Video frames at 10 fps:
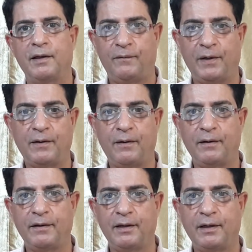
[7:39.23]
We
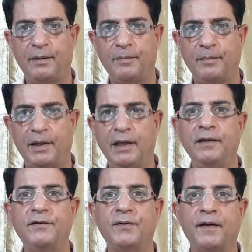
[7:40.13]
call them
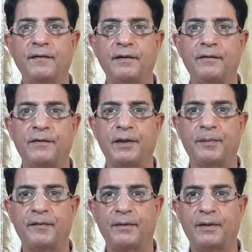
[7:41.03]
intransitive
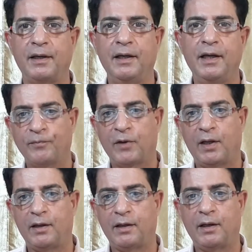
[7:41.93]
verbs. Okay.
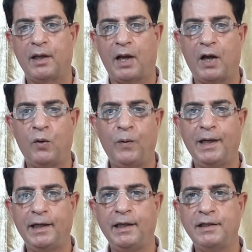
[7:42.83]
I
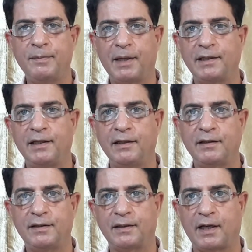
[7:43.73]
will eat my dinner
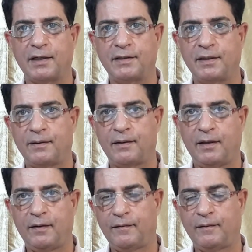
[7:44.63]
tonight.
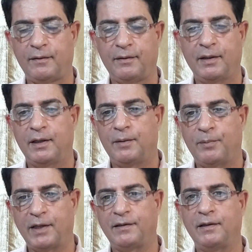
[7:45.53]
Okay, so
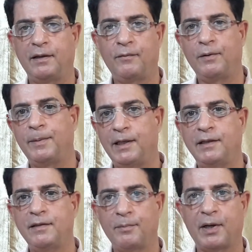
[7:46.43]
my dinner will be
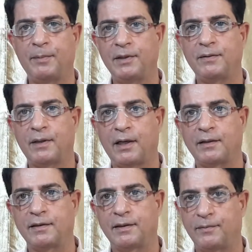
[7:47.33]
eaten by me tonight.